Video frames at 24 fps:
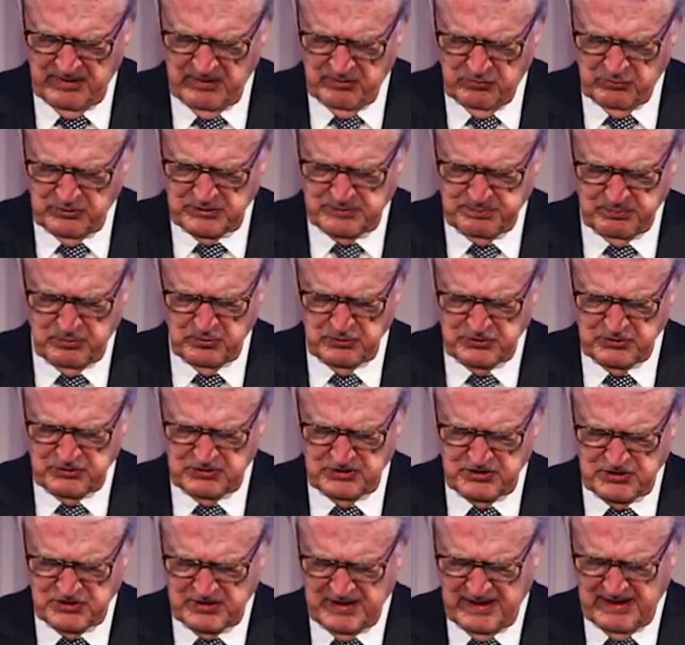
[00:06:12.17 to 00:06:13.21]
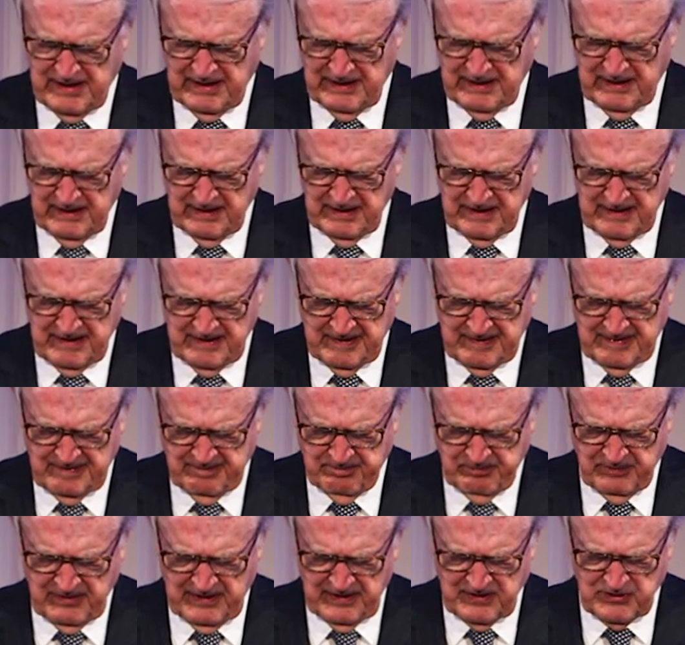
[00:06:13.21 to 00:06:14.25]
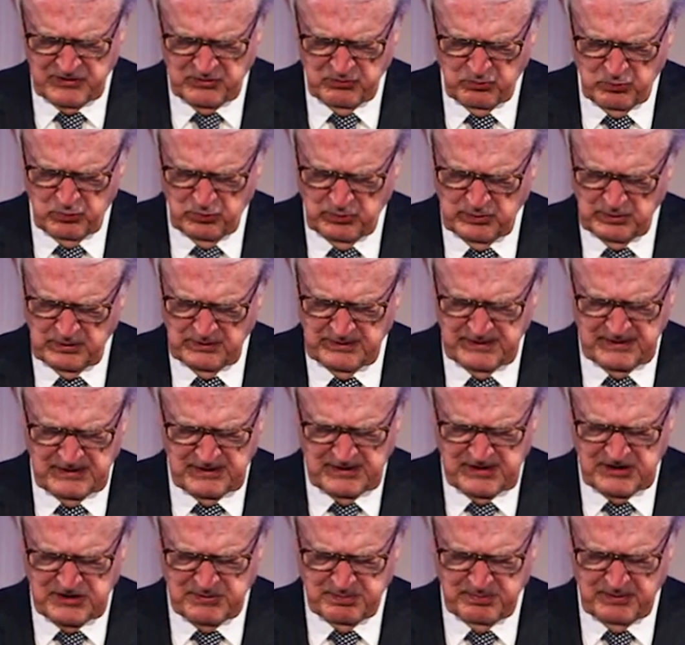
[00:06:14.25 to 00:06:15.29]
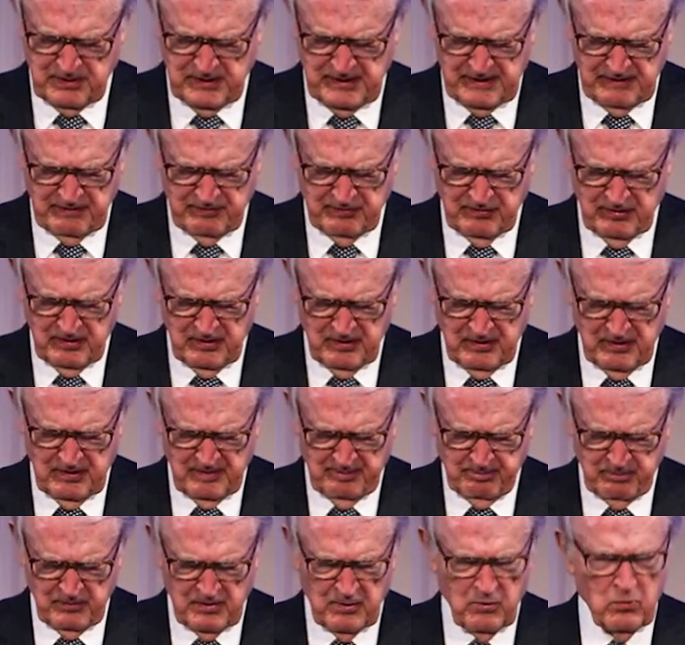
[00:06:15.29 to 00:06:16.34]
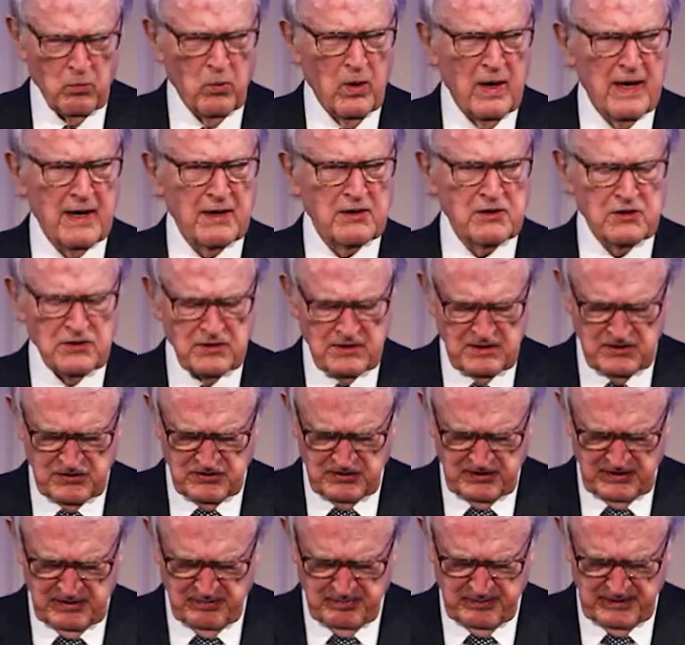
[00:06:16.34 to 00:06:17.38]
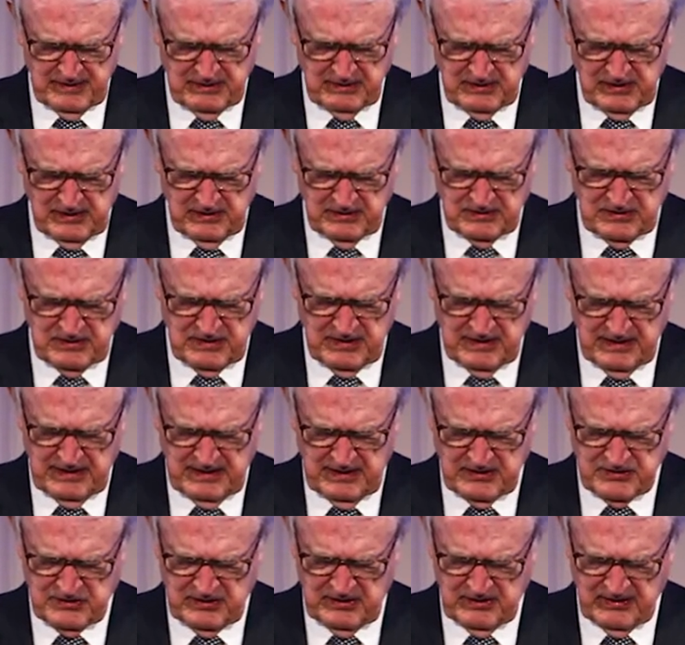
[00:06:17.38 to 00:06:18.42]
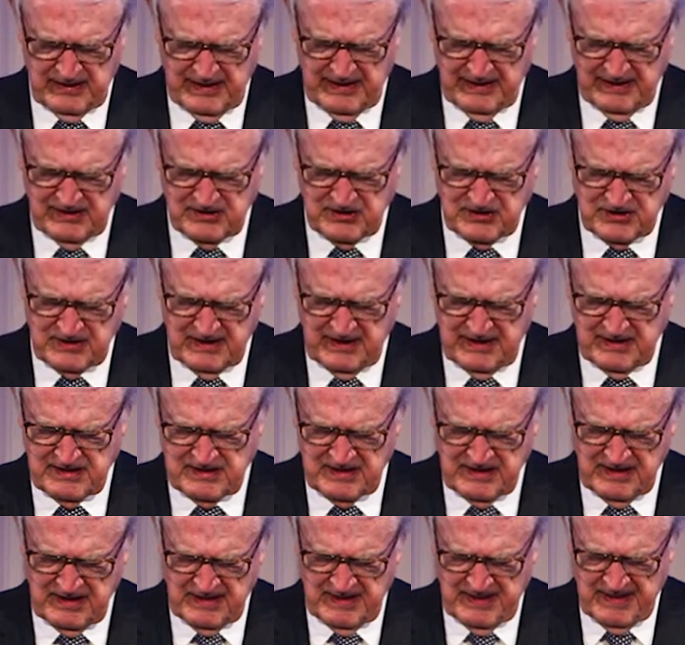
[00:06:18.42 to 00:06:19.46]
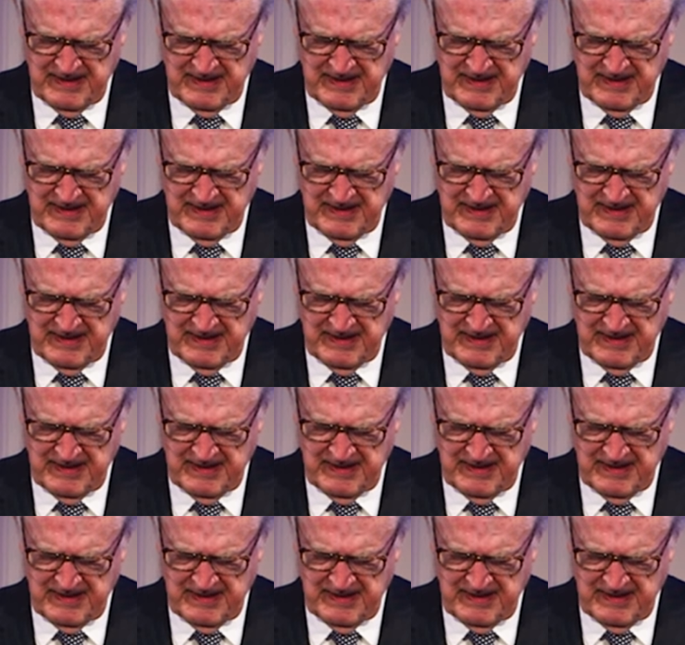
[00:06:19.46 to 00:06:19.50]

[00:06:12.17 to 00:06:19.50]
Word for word: was pushed aside as the world in disbelief watched as the Americans, as the United States,